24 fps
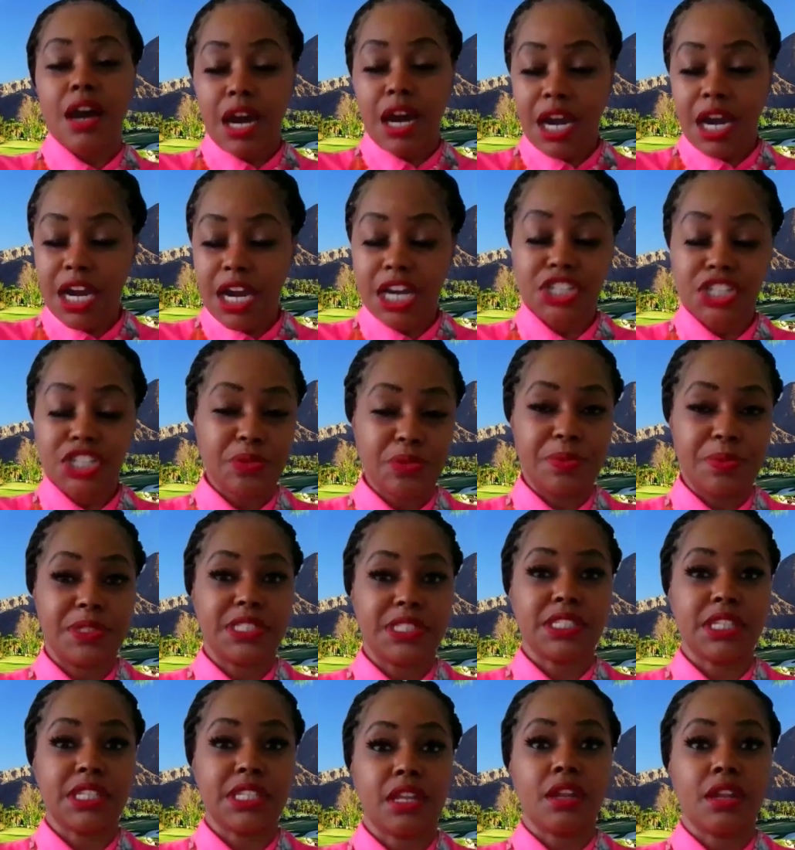a hundred
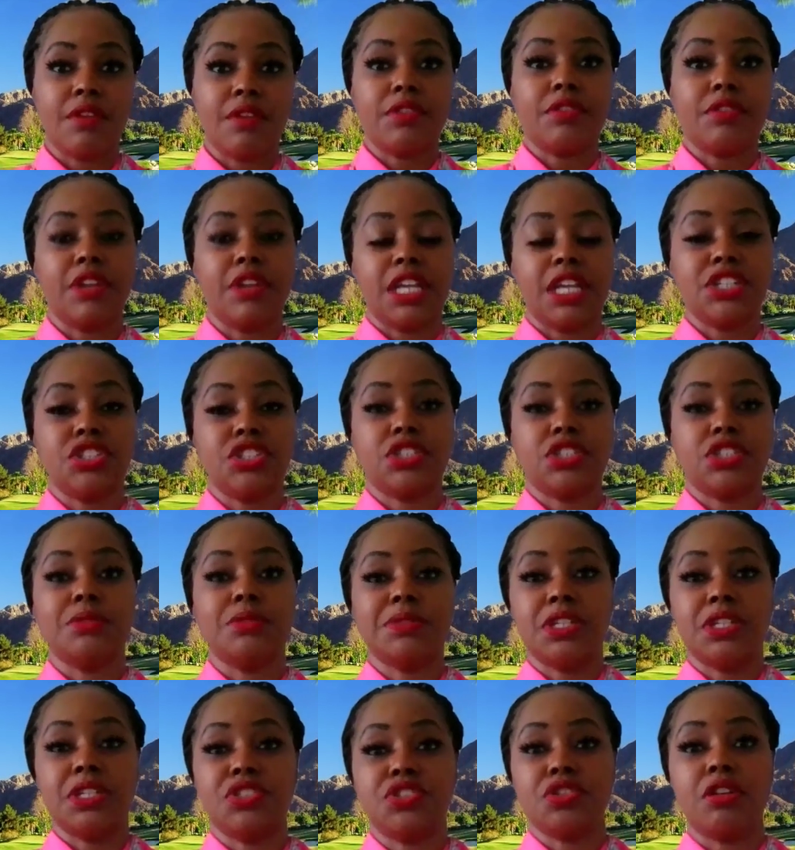percent of the
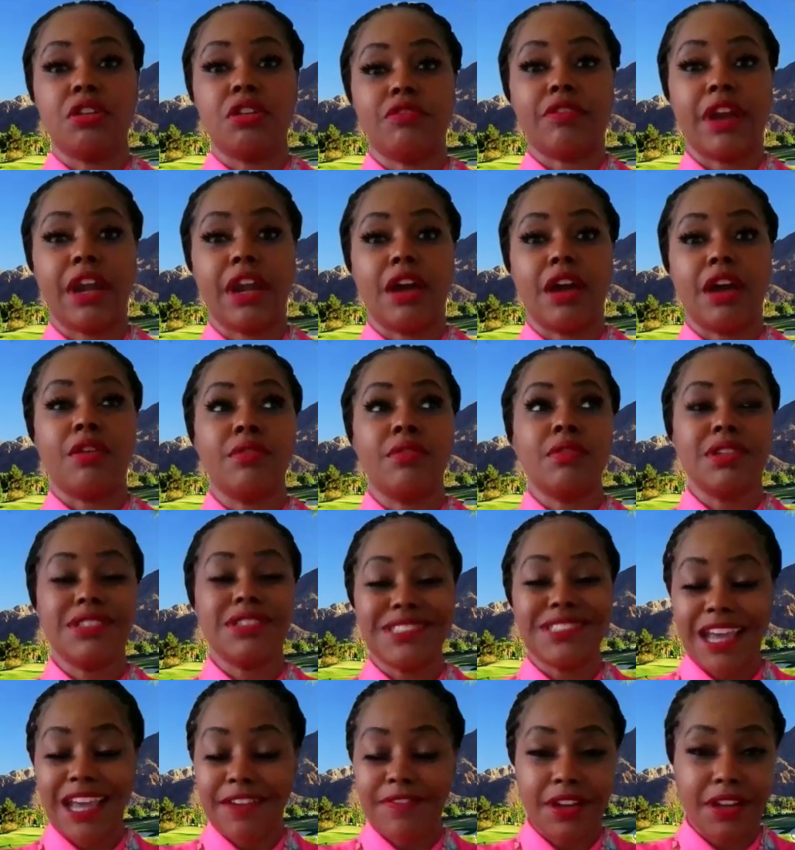relationships that you're around
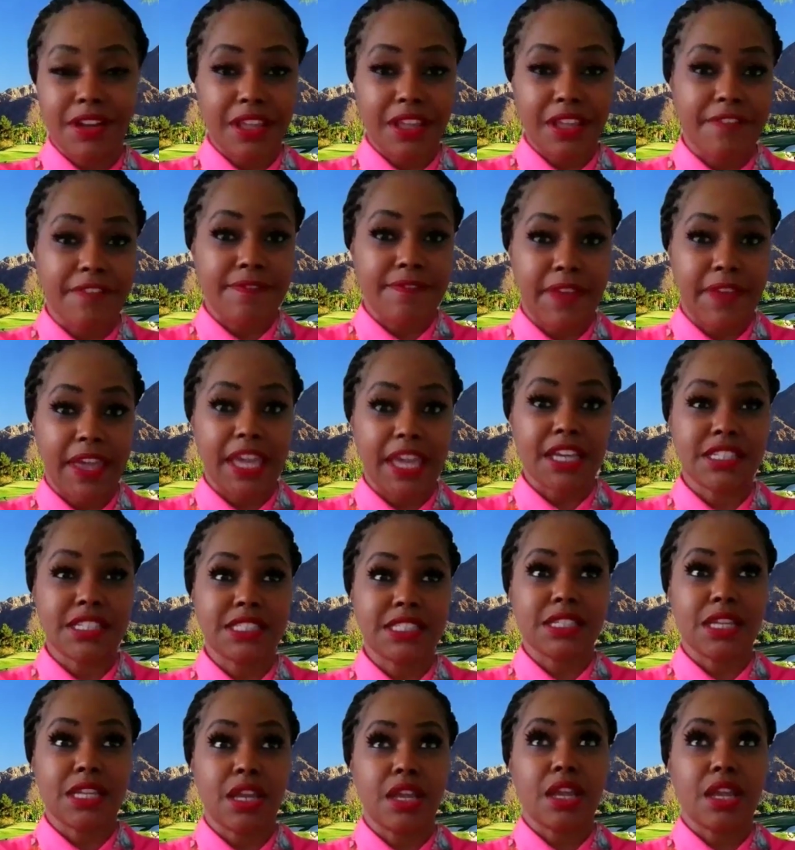definitely
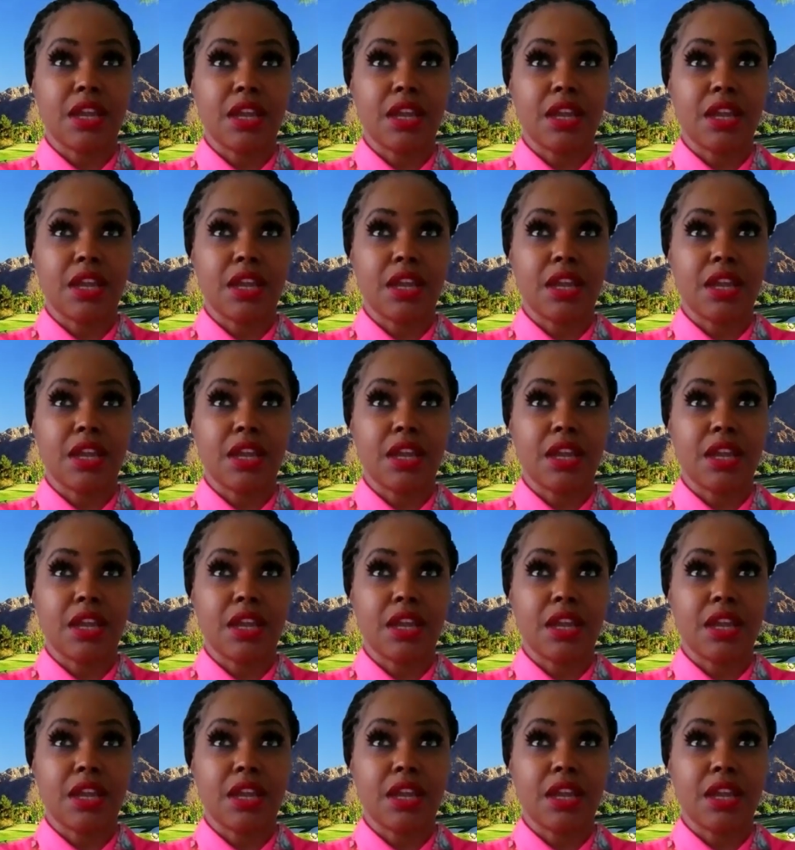affects